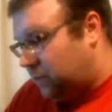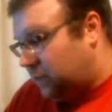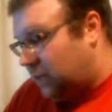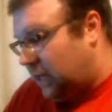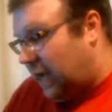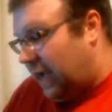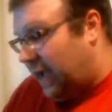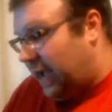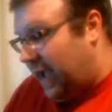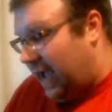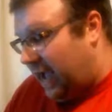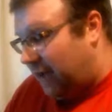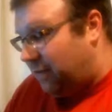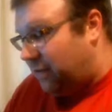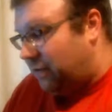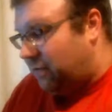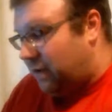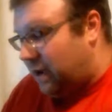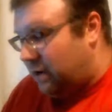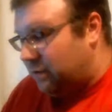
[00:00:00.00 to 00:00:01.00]
I
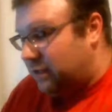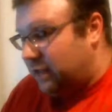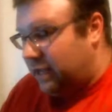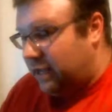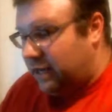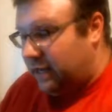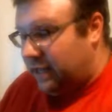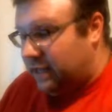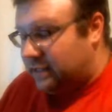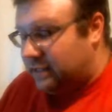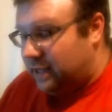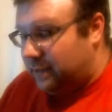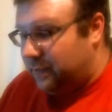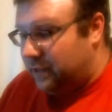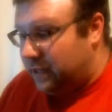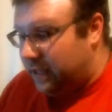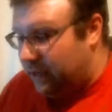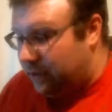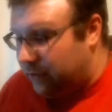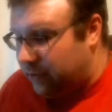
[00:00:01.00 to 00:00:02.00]
haven't found an NES
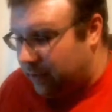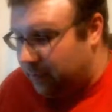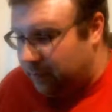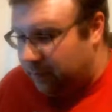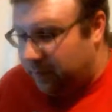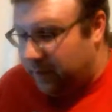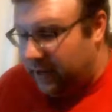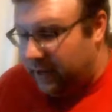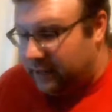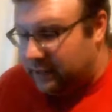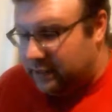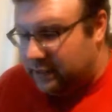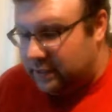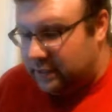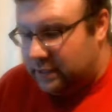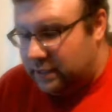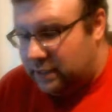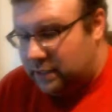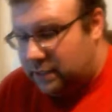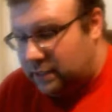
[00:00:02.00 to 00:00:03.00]
emulator that
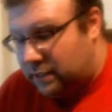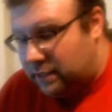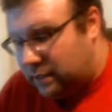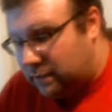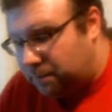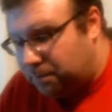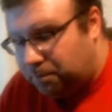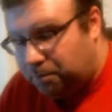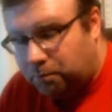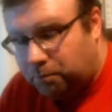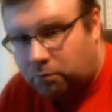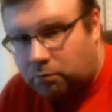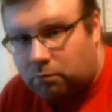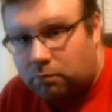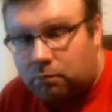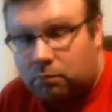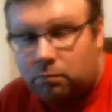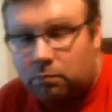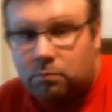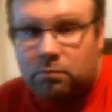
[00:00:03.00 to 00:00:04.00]
makes
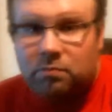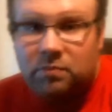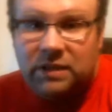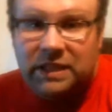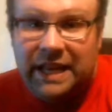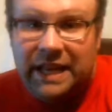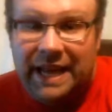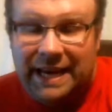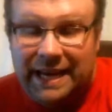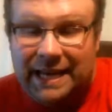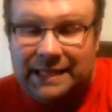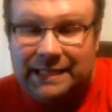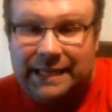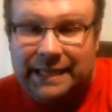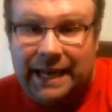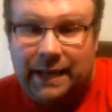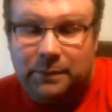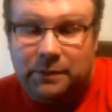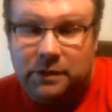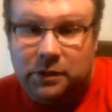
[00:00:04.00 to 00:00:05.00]
NES
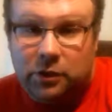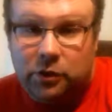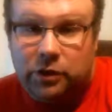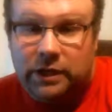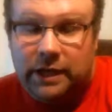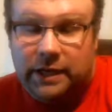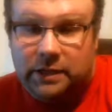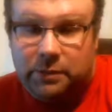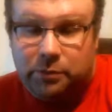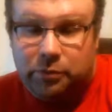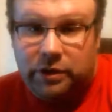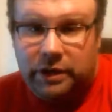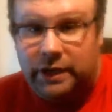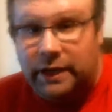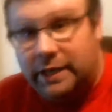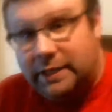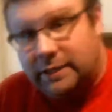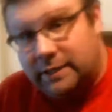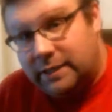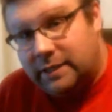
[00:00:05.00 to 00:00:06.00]
games look as pretty
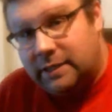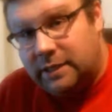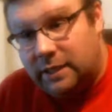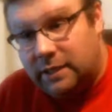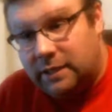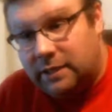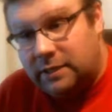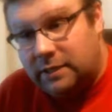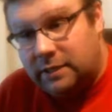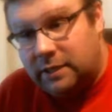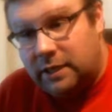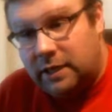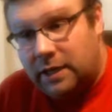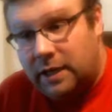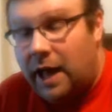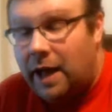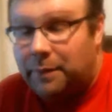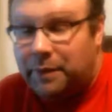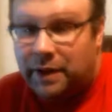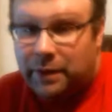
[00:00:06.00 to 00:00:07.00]
as this does.
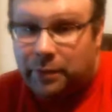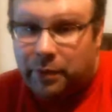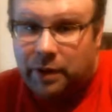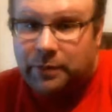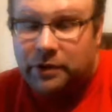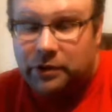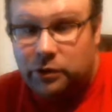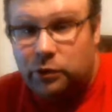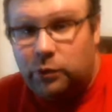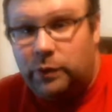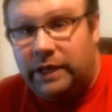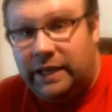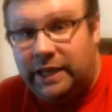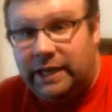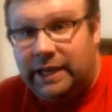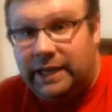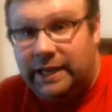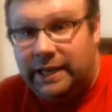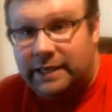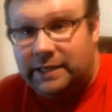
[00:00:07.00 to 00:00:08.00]
I mean, I probably could tweak it
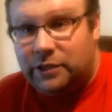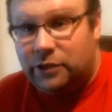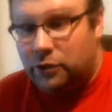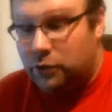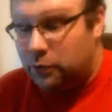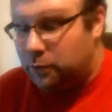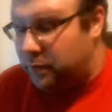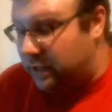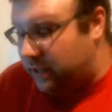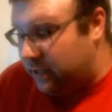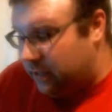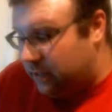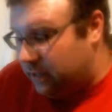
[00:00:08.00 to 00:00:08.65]
and get it to, but